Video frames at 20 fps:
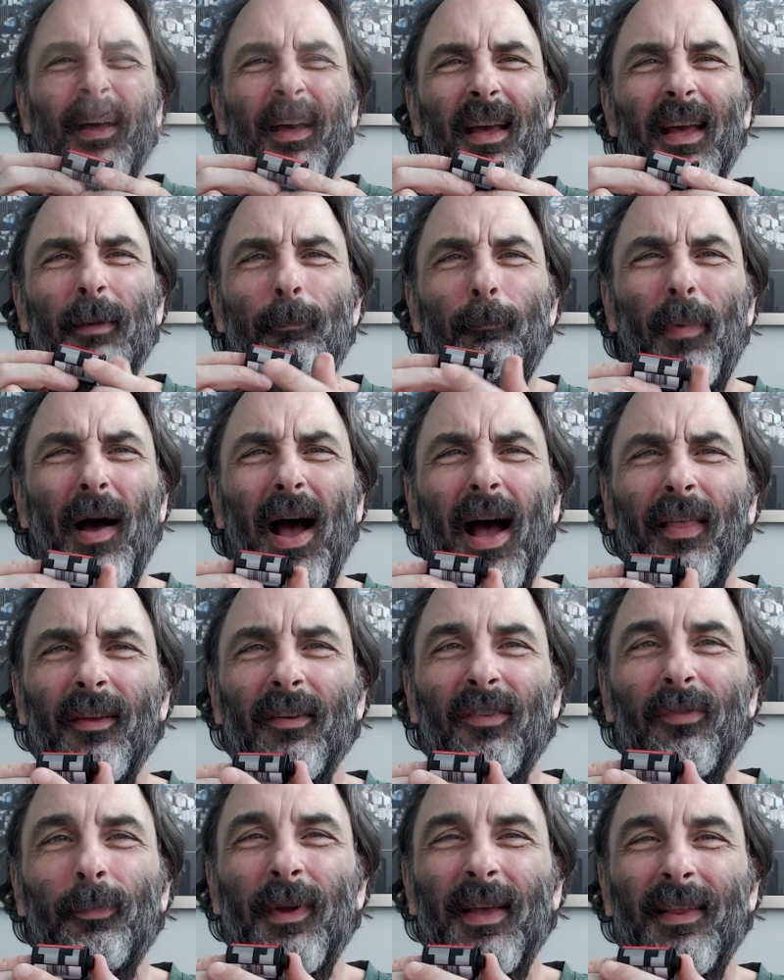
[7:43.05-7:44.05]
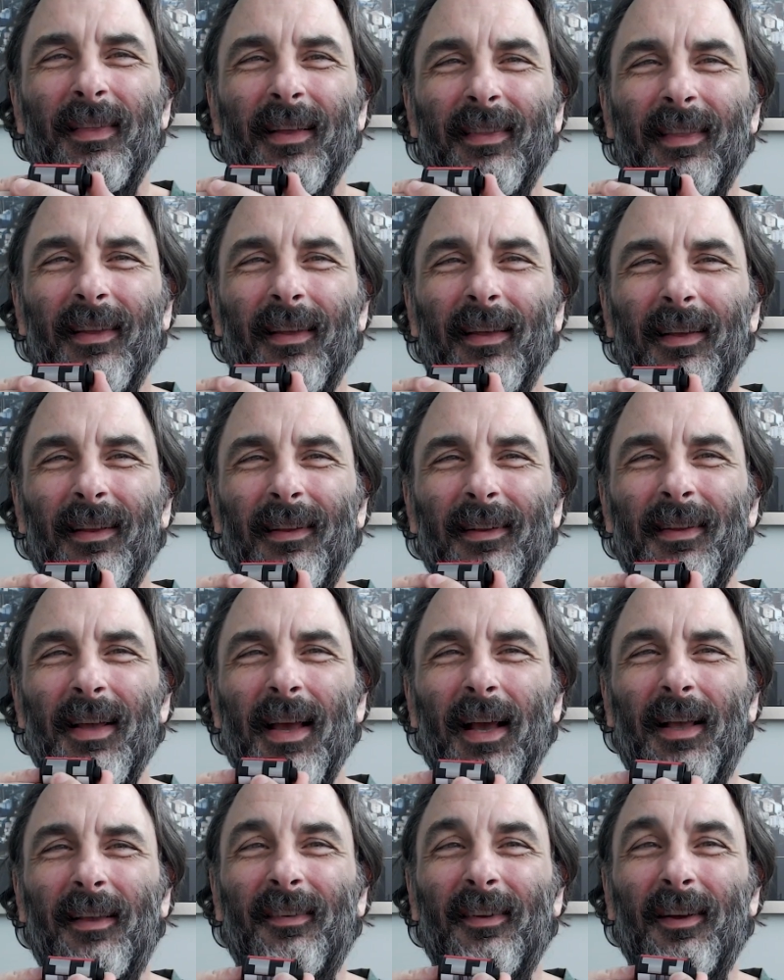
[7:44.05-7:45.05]
it bothers me that the
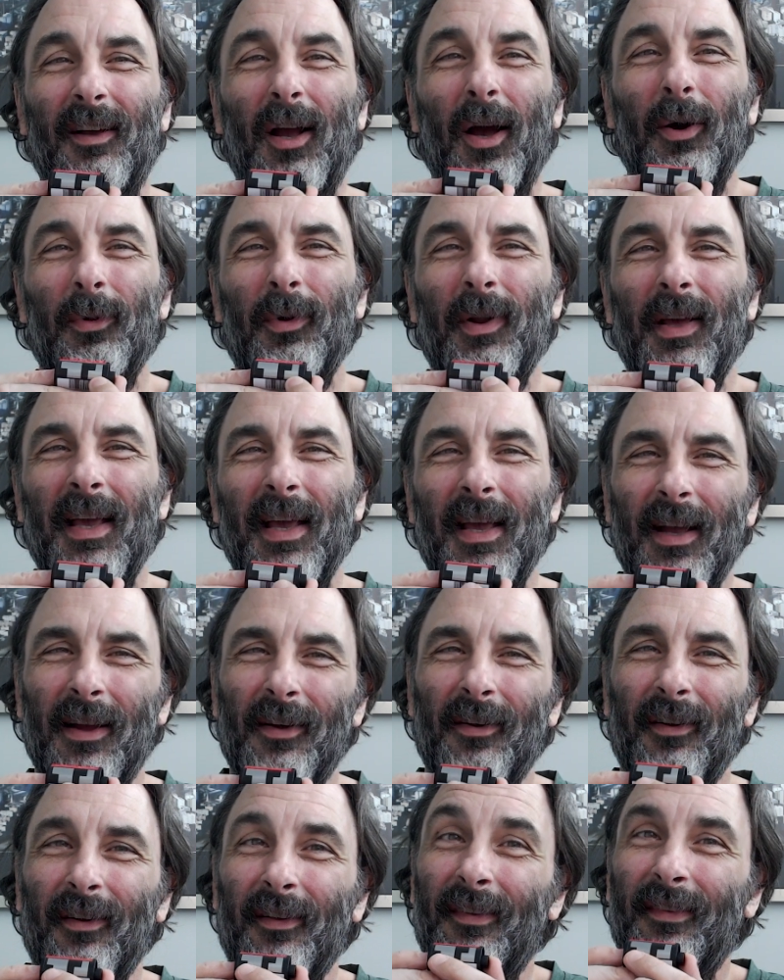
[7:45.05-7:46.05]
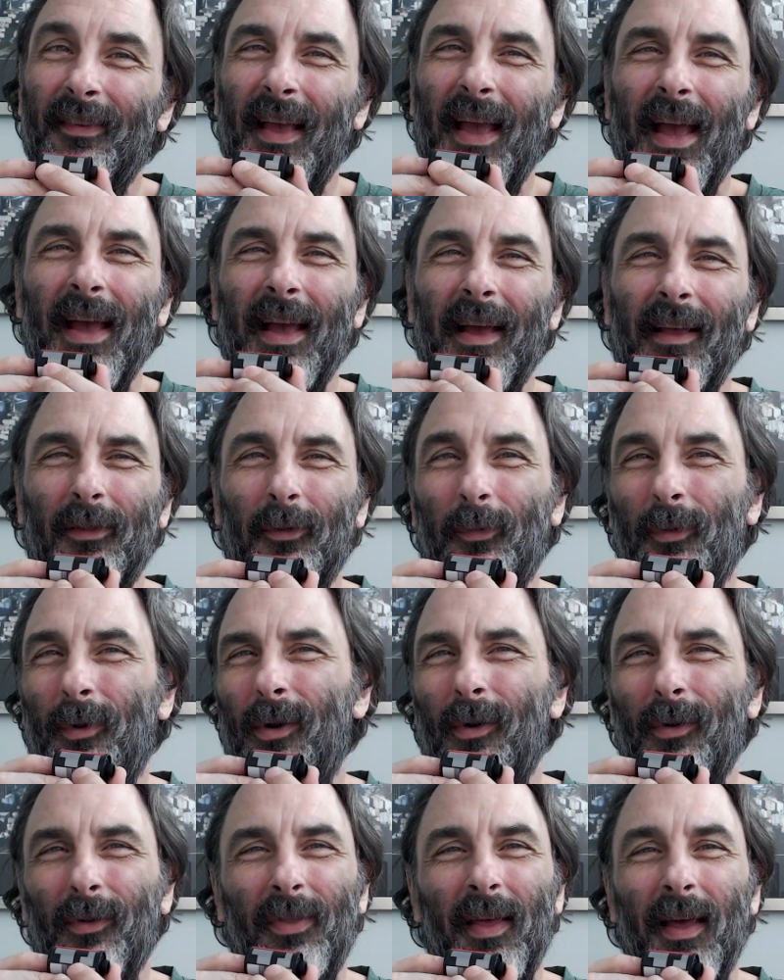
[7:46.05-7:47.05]
DX encoding here is saying the
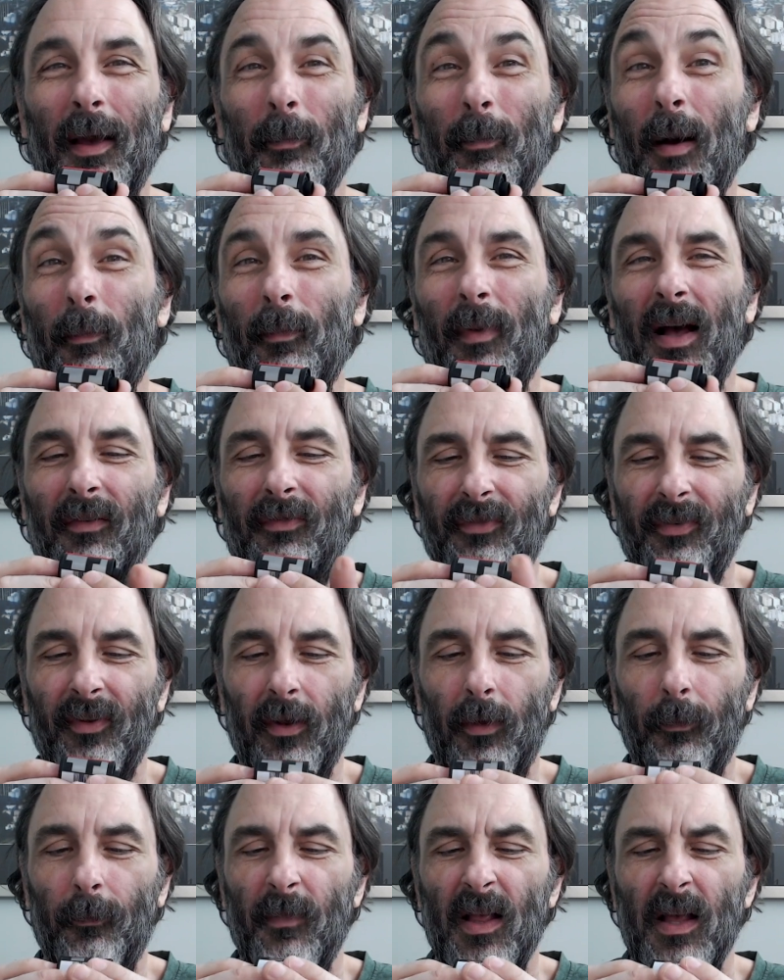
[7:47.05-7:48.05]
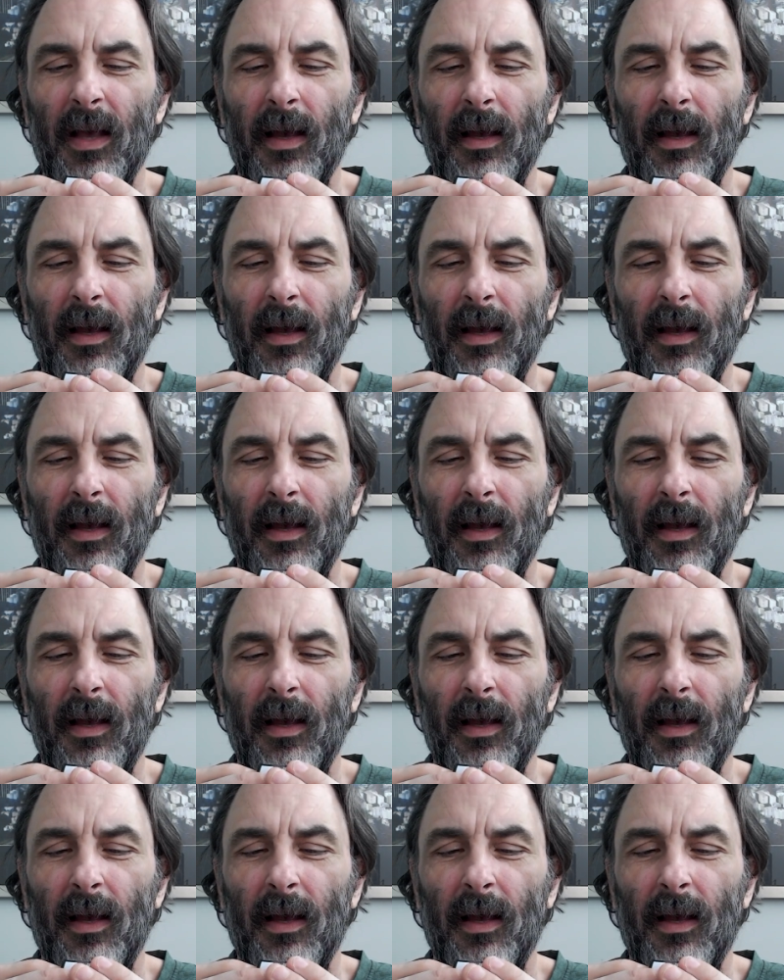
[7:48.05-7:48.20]
wrong thing about my film.